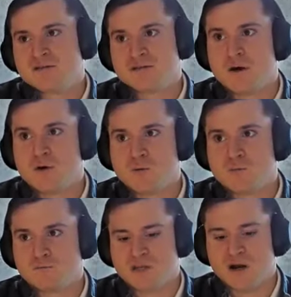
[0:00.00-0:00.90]
So,
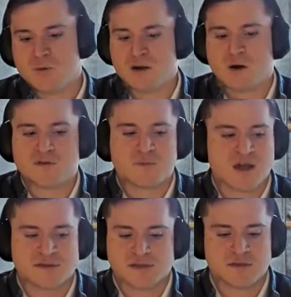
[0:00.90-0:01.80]
it all
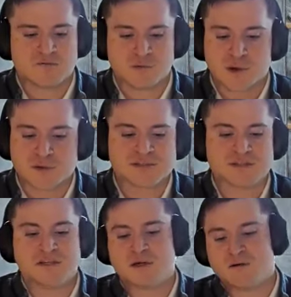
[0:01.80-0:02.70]
depends on the
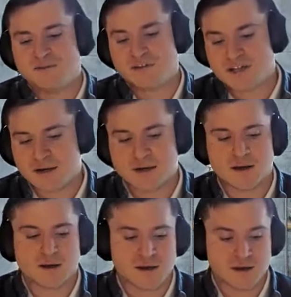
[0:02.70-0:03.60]
frequency of the
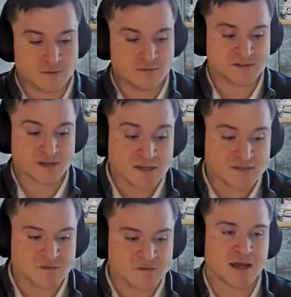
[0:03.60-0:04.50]
data and the
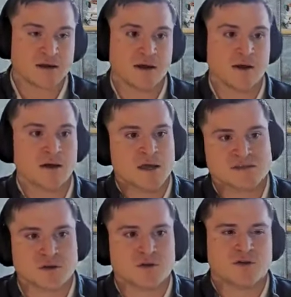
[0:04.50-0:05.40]
size of the data.
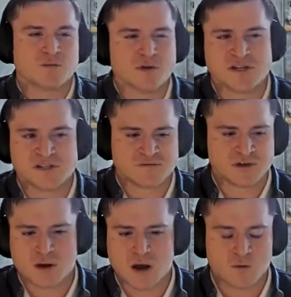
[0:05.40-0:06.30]
So you really need to
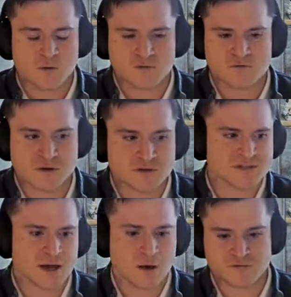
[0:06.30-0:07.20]
figure out for
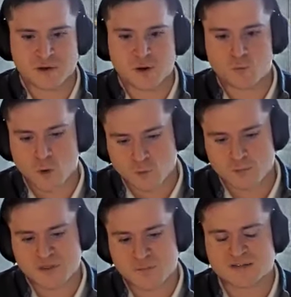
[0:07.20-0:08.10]
yourself, what
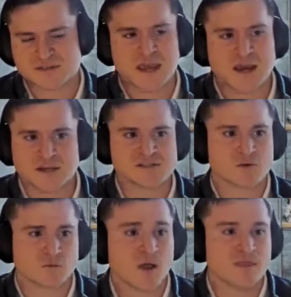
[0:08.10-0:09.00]
would be the best cadence
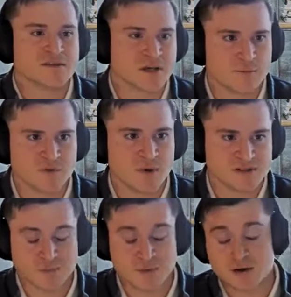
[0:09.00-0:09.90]
to run this
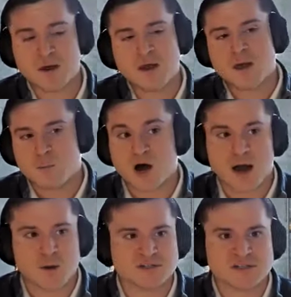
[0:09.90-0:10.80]
optimize command. But
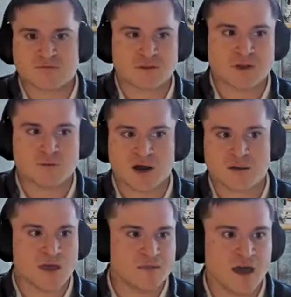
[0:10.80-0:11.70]
I would definitely
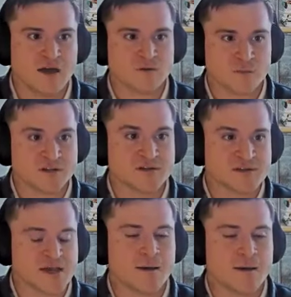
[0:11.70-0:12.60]
recommend that everybody
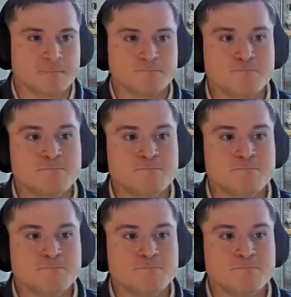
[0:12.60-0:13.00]
does that.